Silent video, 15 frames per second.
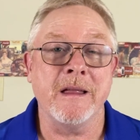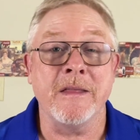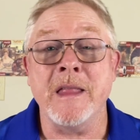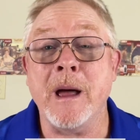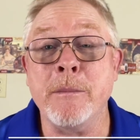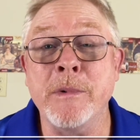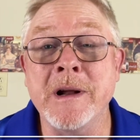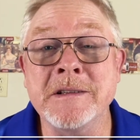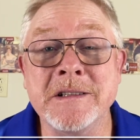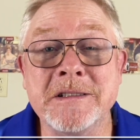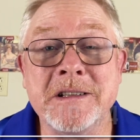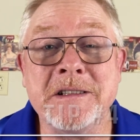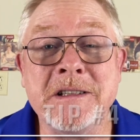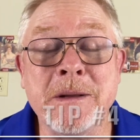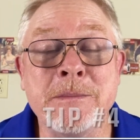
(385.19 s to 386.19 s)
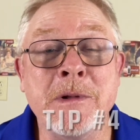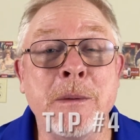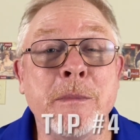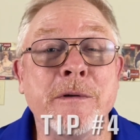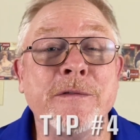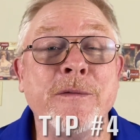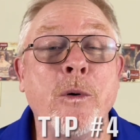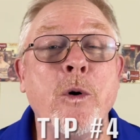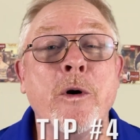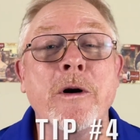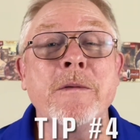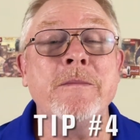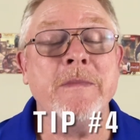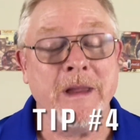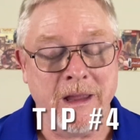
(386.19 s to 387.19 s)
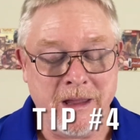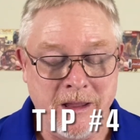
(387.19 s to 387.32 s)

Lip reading: That brings us to tip number 4.